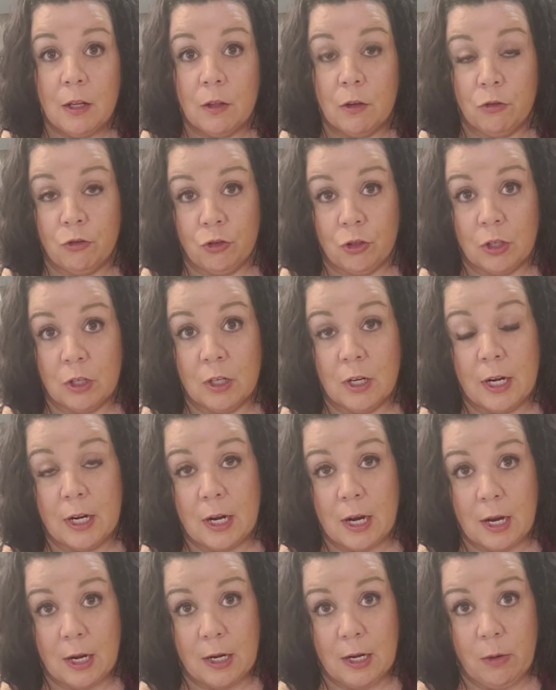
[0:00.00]
the sugar
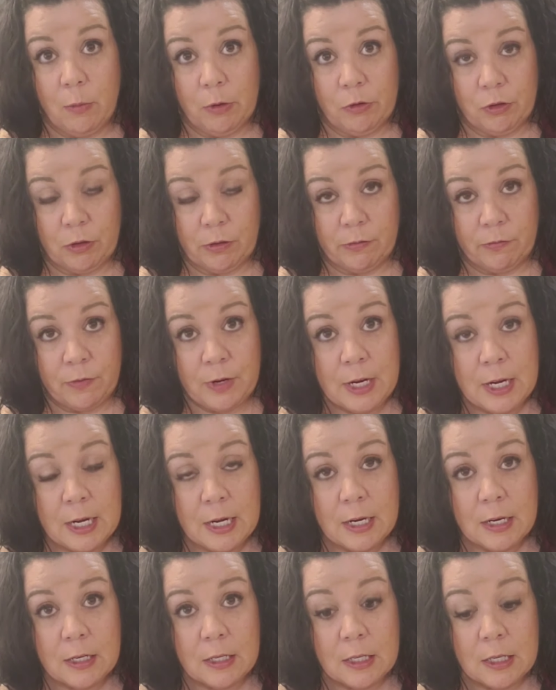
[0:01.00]
and honey, which are
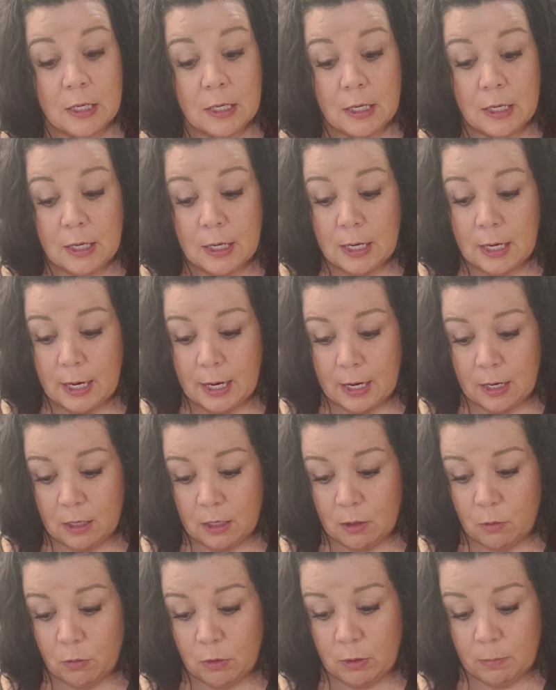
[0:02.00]
feeding it, and
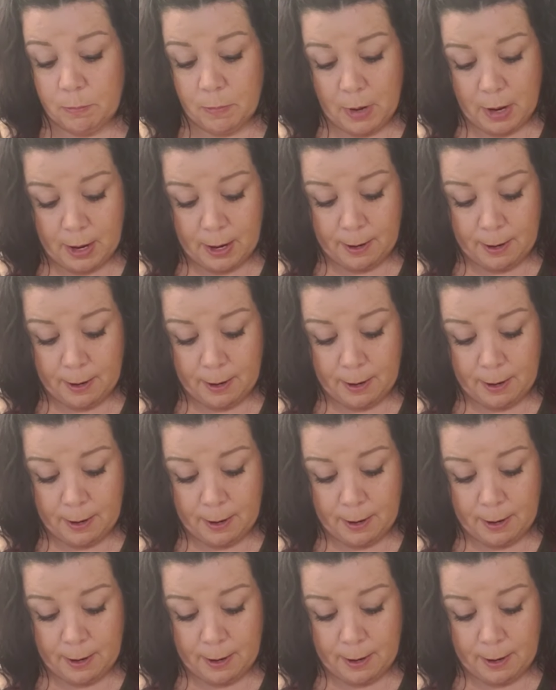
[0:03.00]
it will